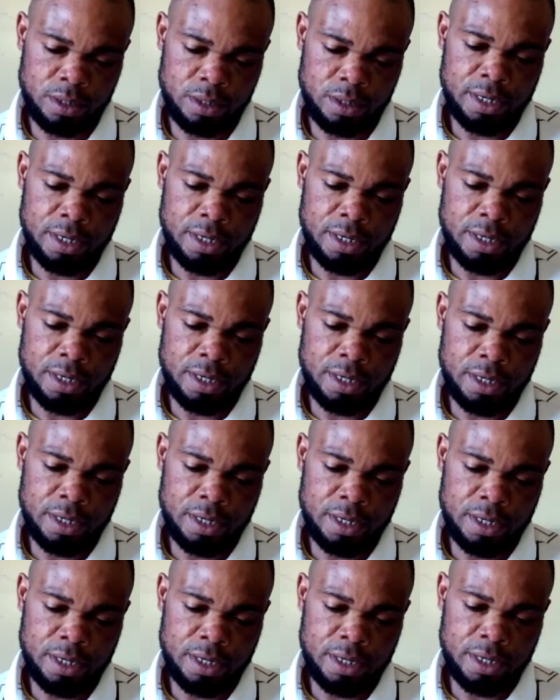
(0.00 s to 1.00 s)
this
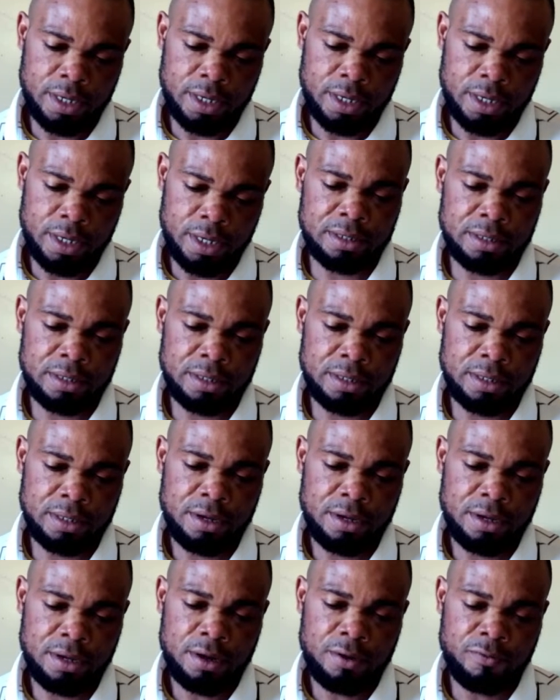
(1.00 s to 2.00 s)
logo will
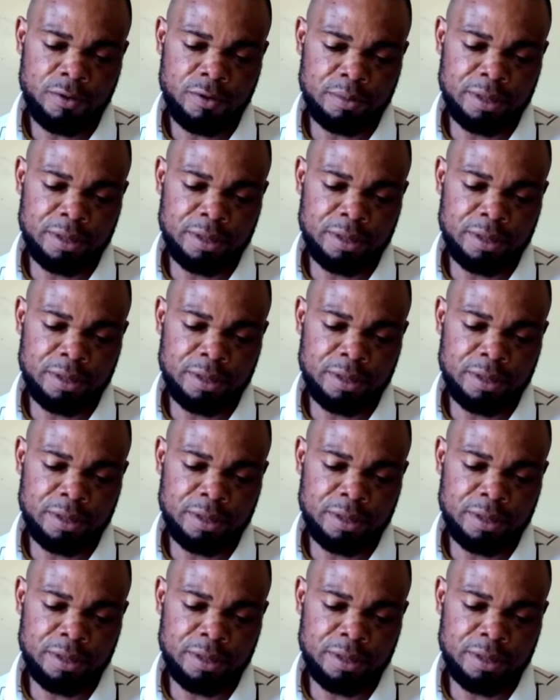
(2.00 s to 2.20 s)
appear